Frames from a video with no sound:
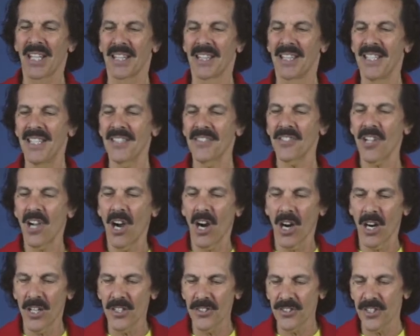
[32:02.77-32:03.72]
These
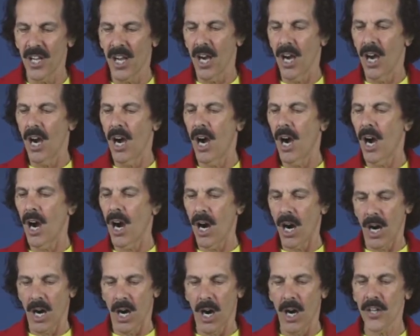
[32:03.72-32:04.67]
cards
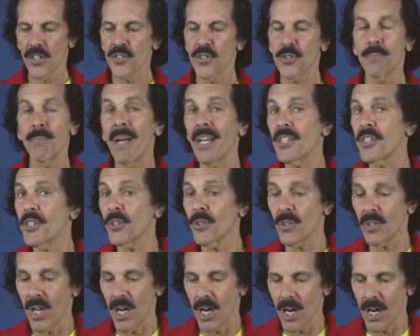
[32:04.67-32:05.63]
are
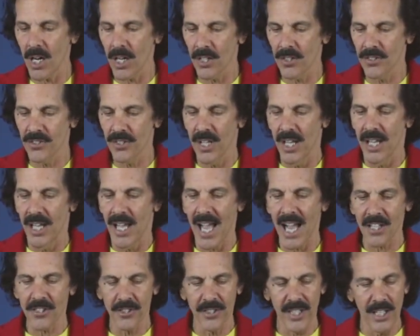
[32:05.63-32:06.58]
special cards.
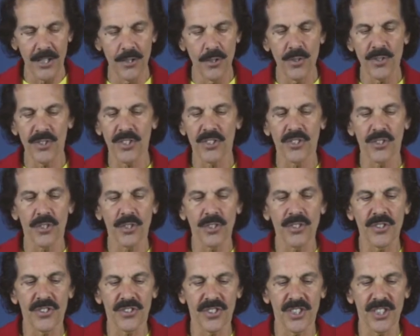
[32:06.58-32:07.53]
Actually, they use a
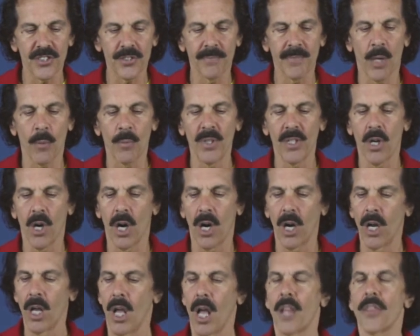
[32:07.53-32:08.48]
certain system that we
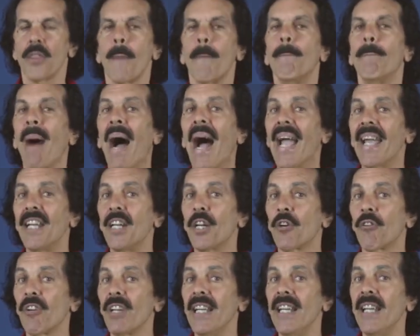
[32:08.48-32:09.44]
call the
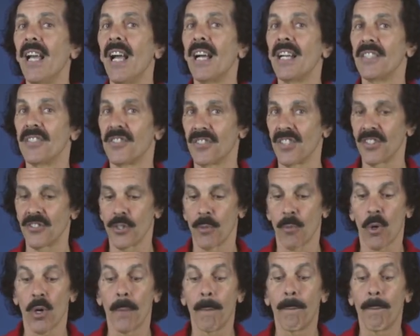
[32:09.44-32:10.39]
binary system
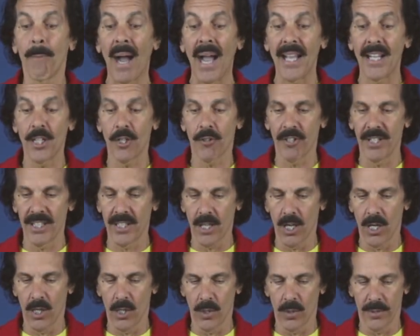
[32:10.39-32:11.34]
or binary
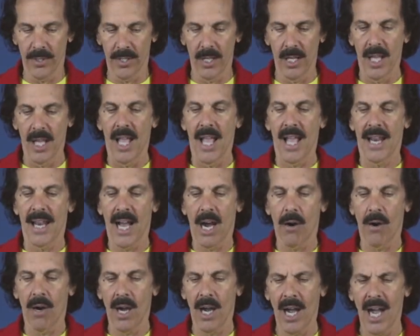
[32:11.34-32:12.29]
code.
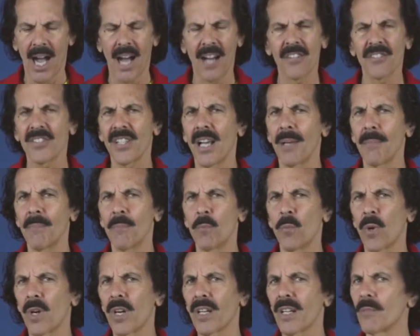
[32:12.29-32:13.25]
Now, how does that
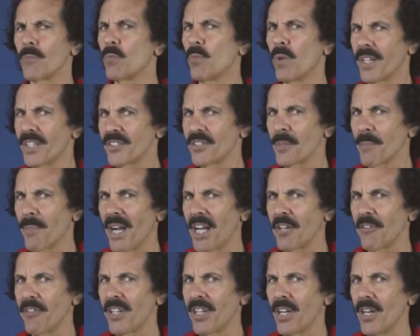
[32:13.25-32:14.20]
work? What is the
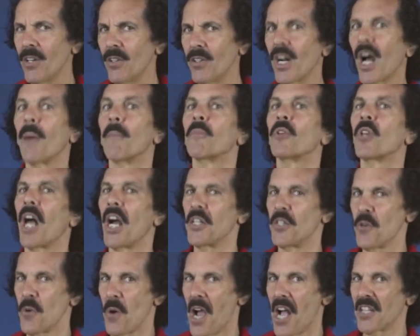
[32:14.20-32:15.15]
binary code? I'm glad
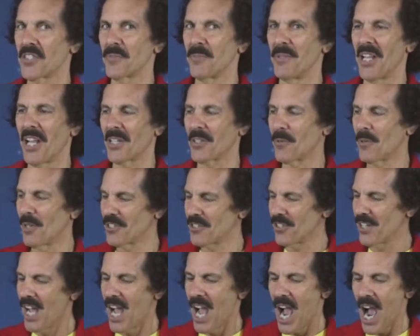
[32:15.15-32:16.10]
you asked me that
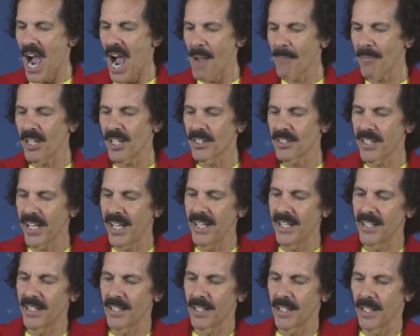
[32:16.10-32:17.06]
question. I'm going to
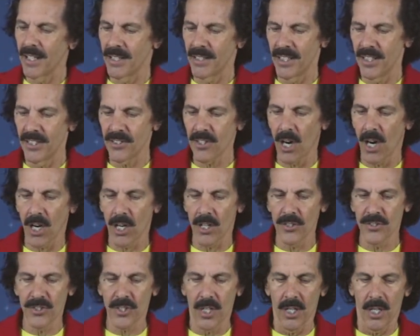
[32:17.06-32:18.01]
take these
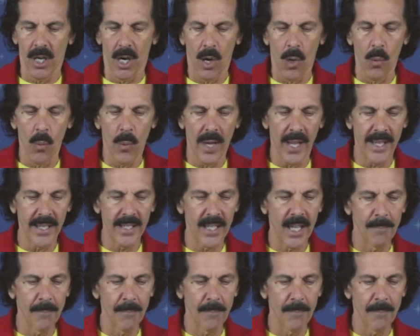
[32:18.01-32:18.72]
cards away.